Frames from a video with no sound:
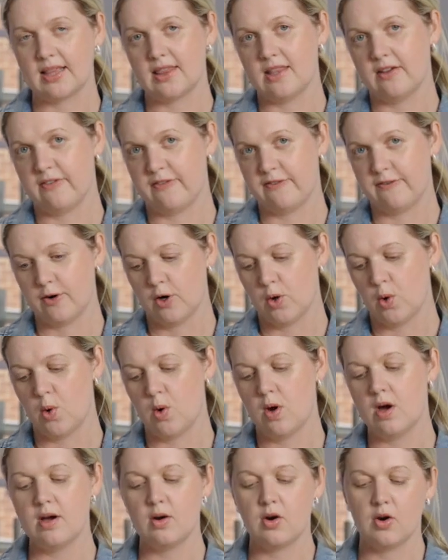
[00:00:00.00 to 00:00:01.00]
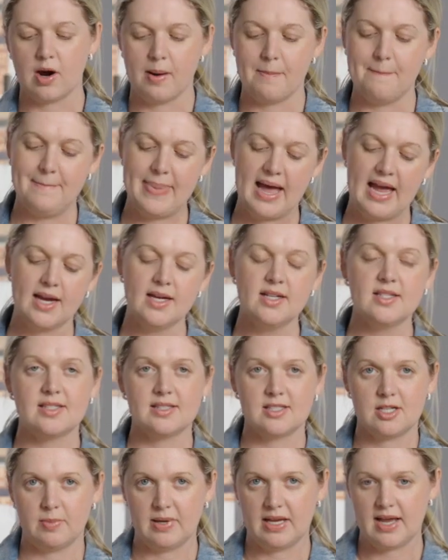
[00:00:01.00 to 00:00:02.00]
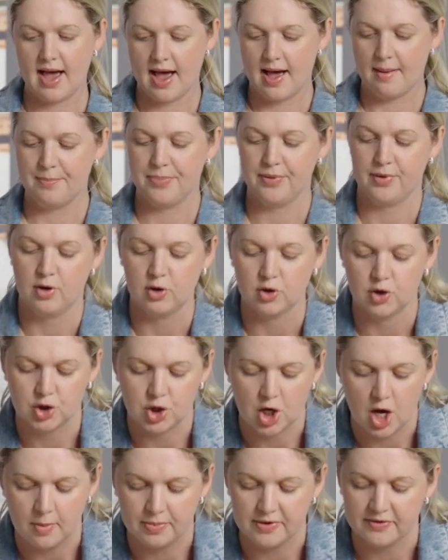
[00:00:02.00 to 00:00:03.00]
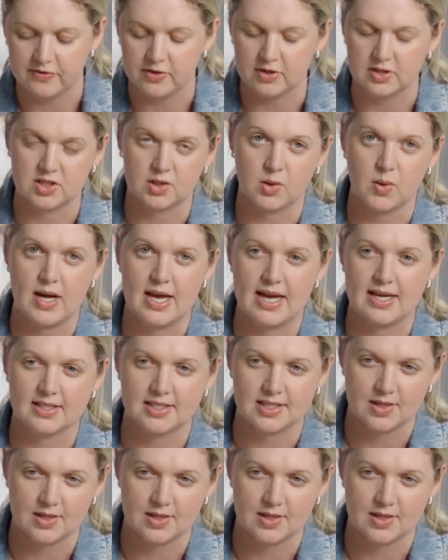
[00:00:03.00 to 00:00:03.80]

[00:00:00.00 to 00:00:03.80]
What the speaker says: the floor or a base to be up on top of the squares.